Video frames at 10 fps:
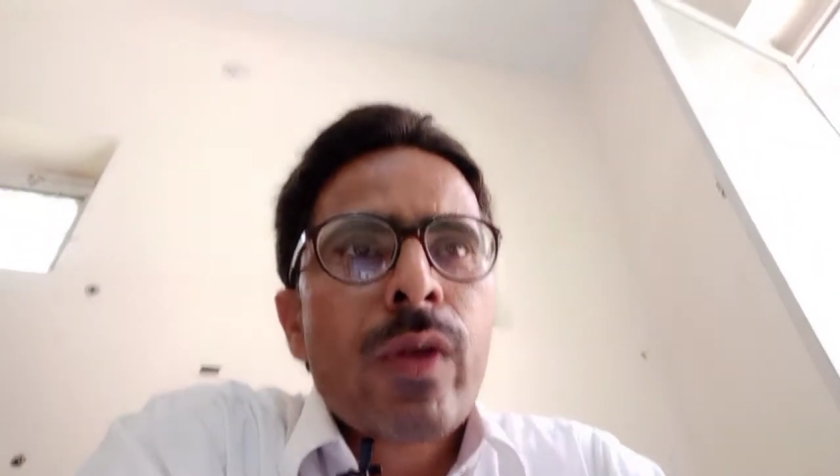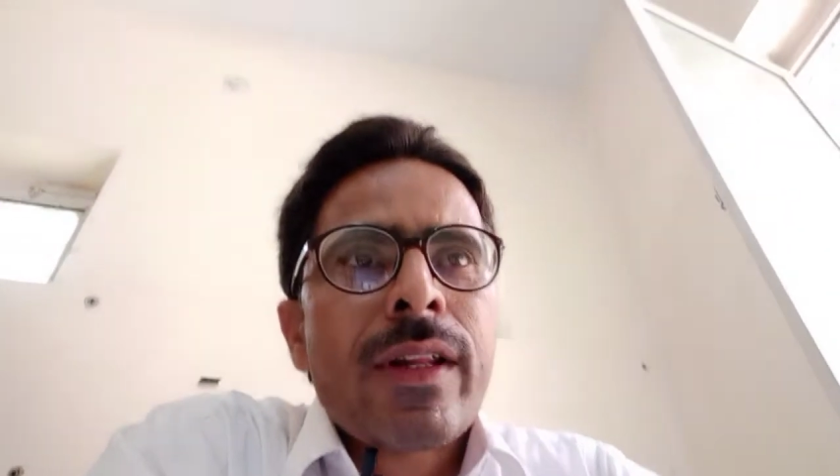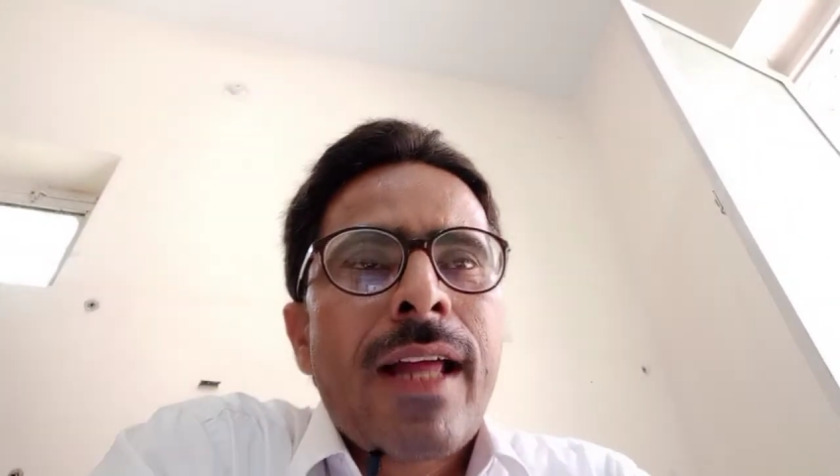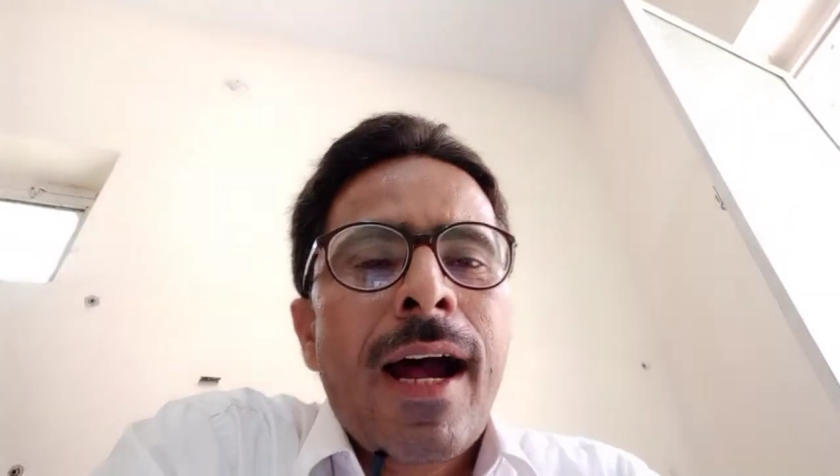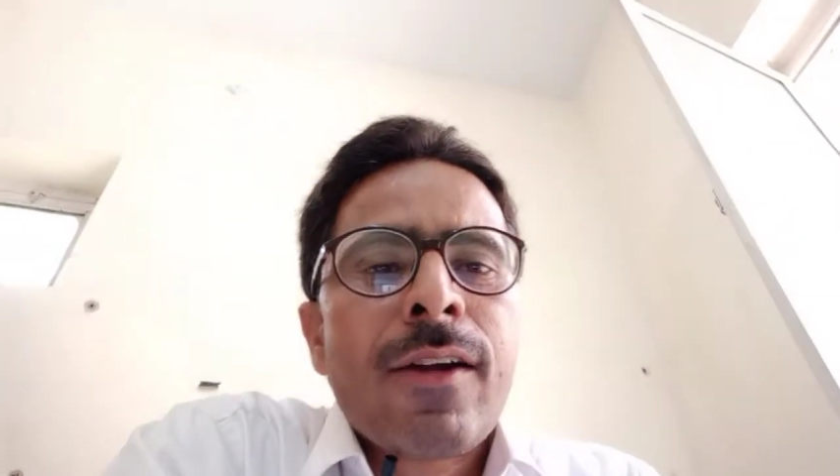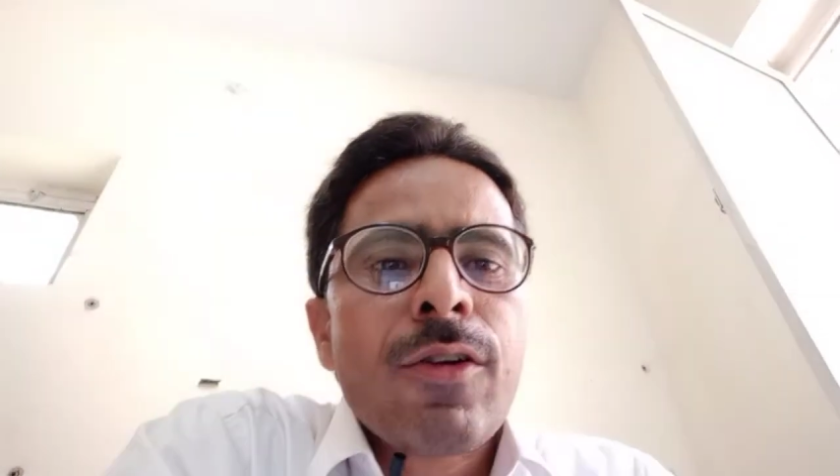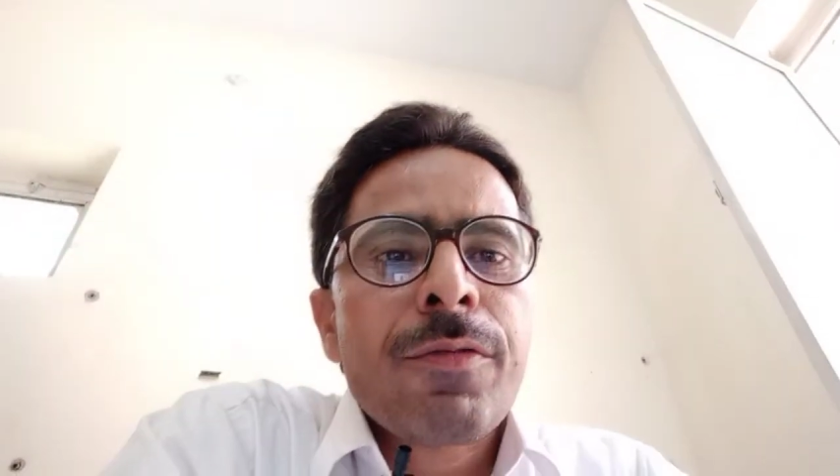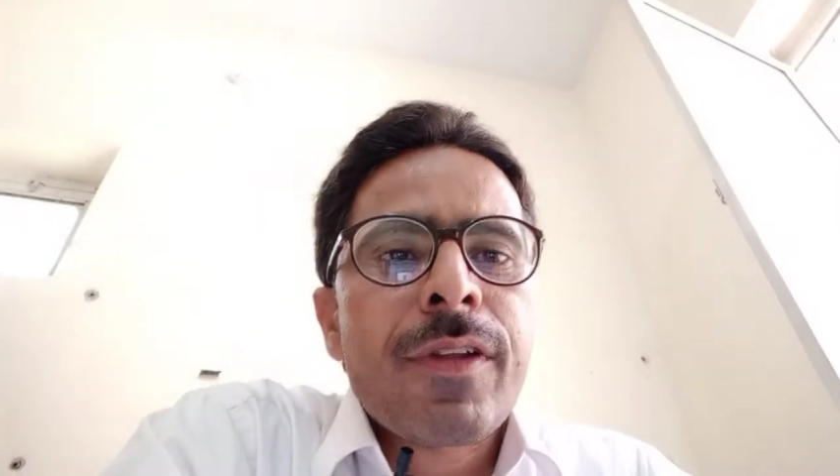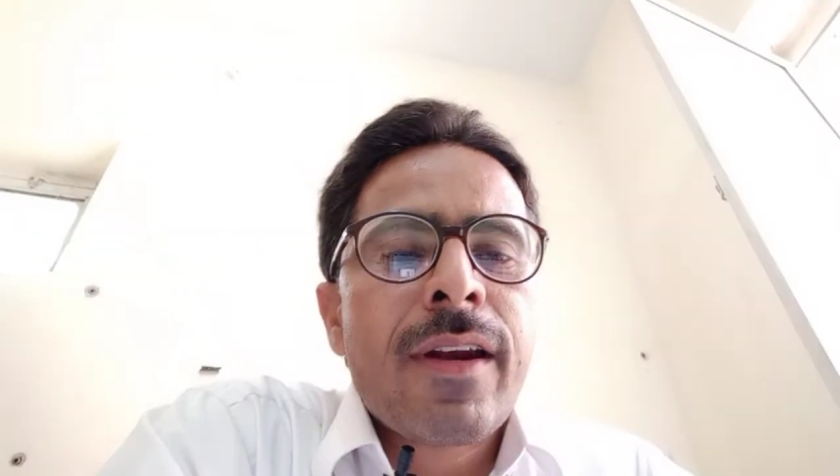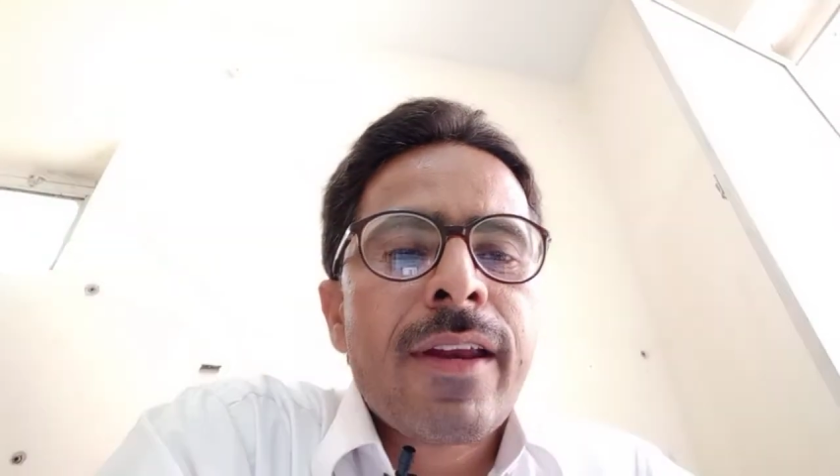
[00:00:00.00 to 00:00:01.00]
with that
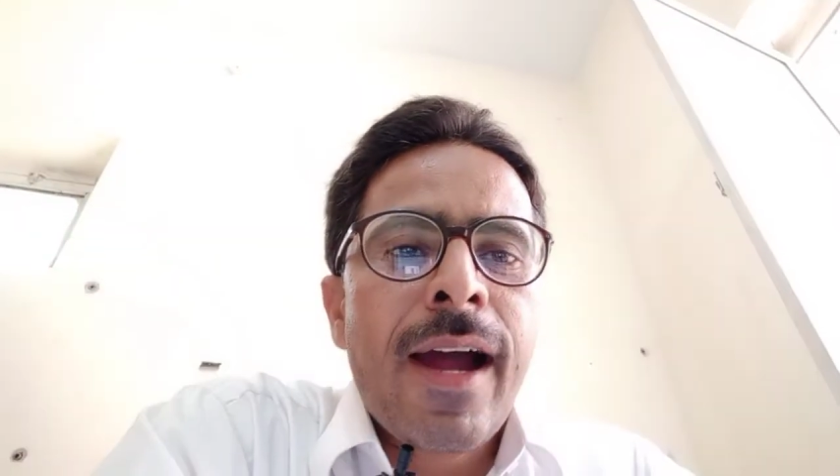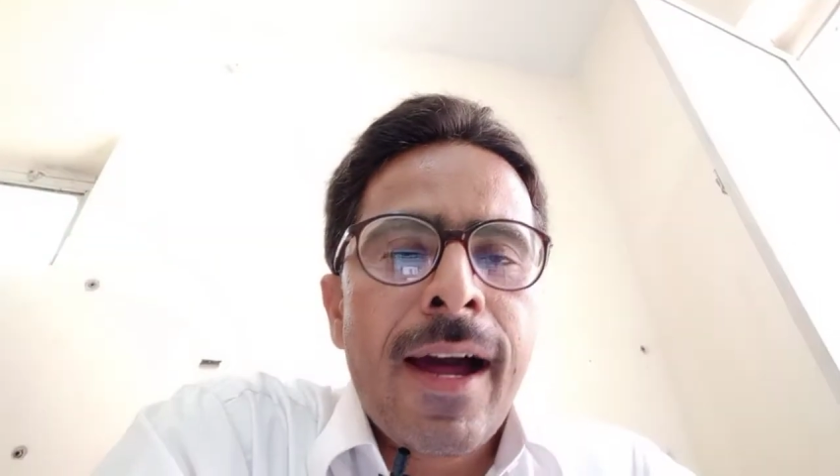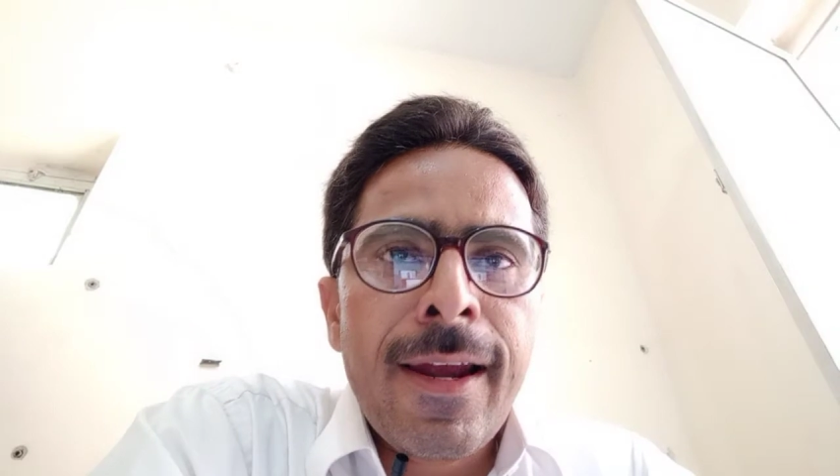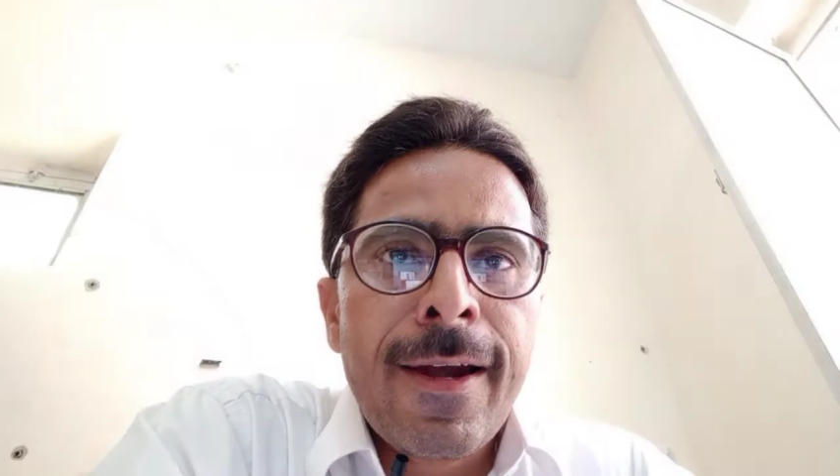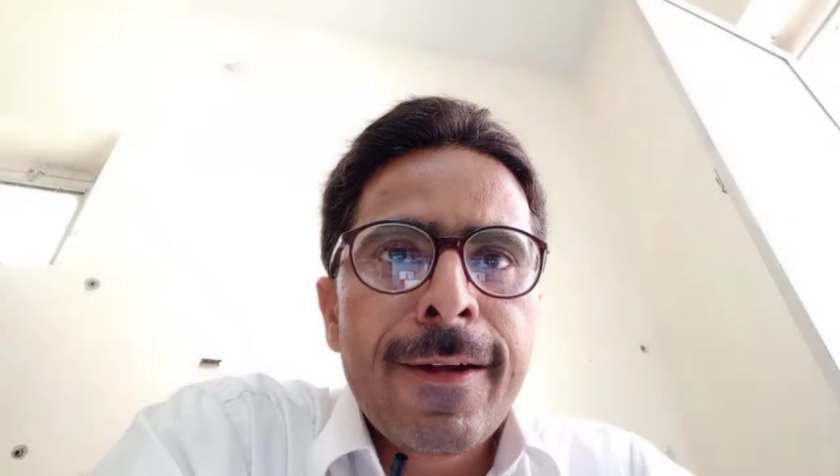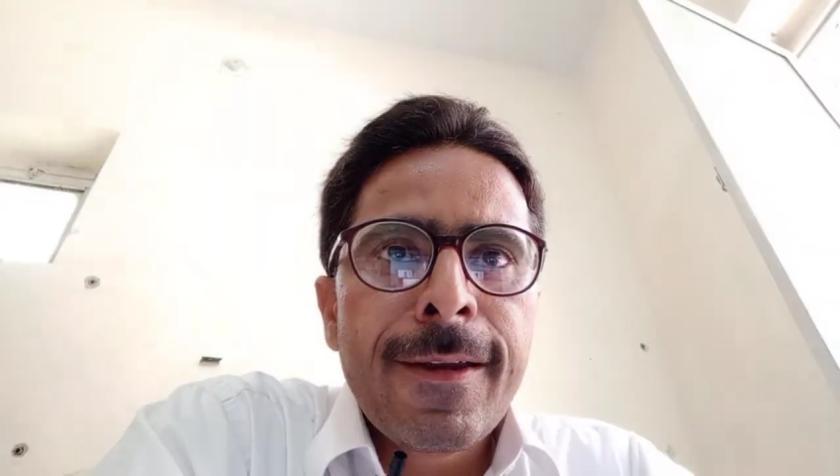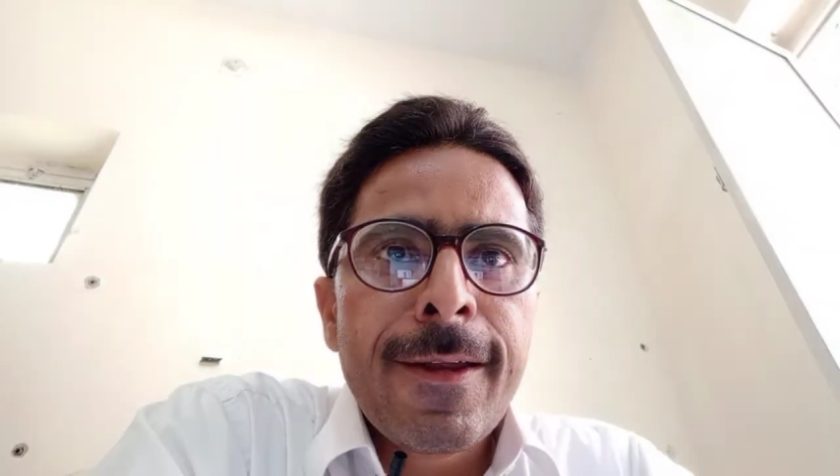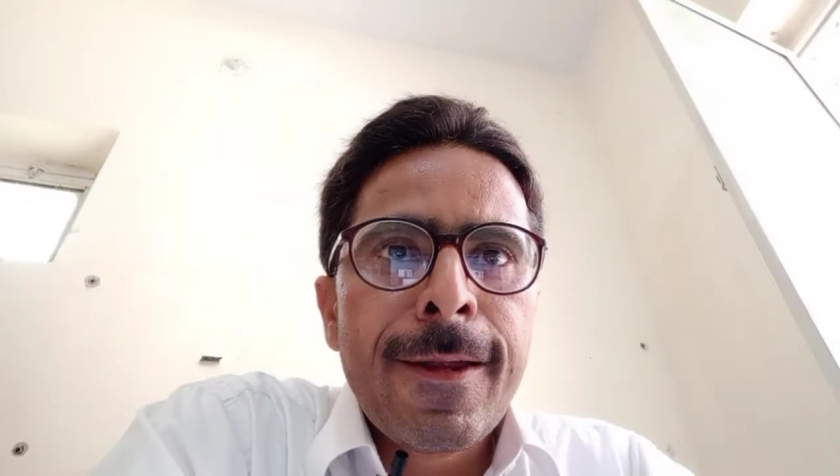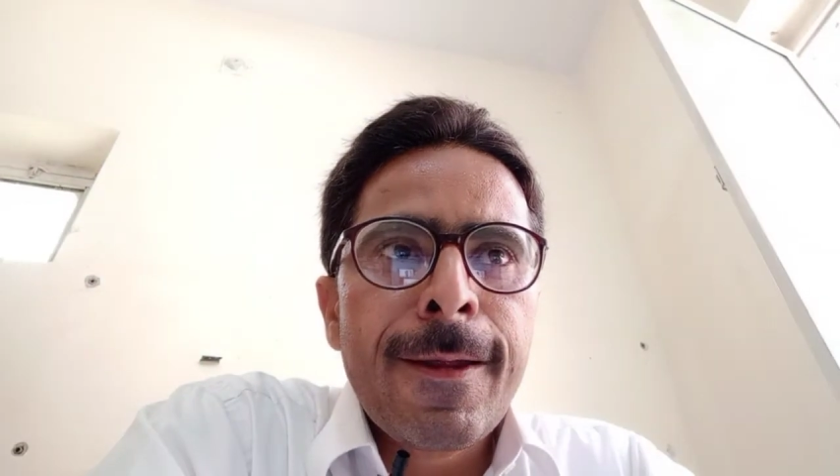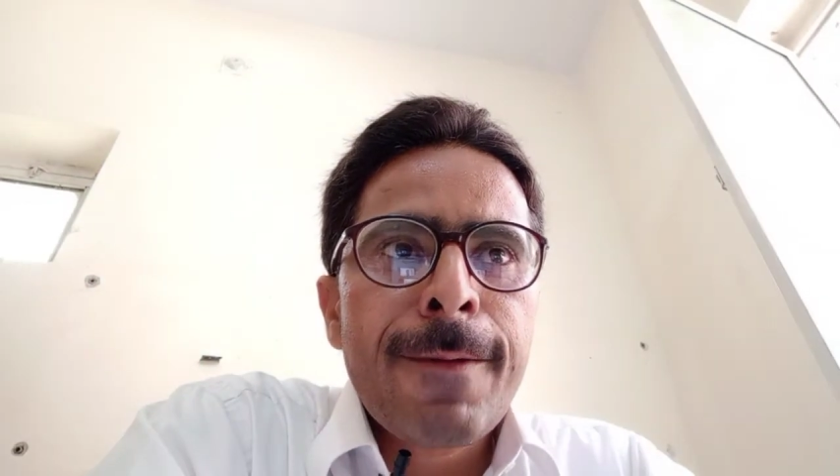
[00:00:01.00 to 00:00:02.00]
of the
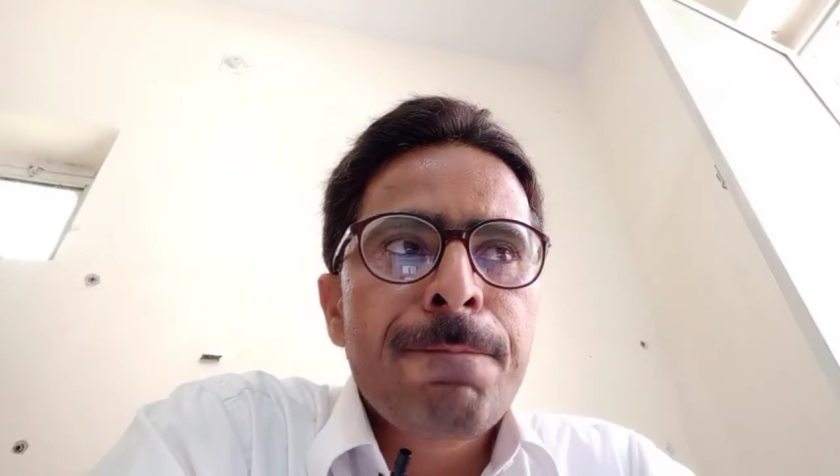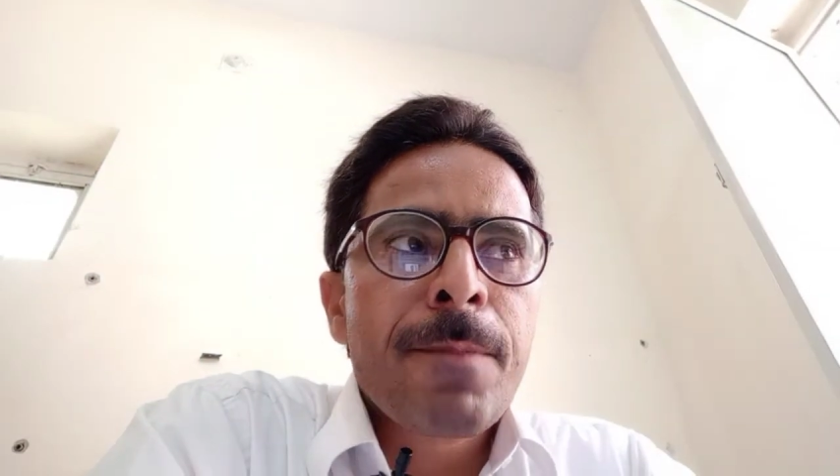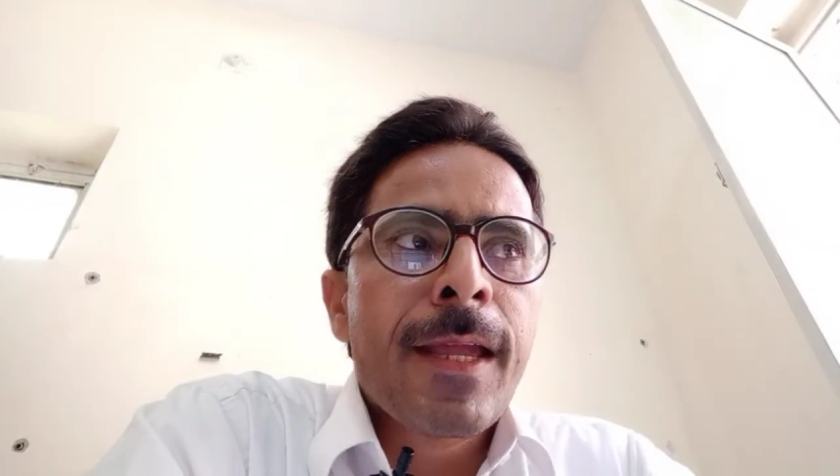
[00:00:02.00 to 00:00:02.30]
reality.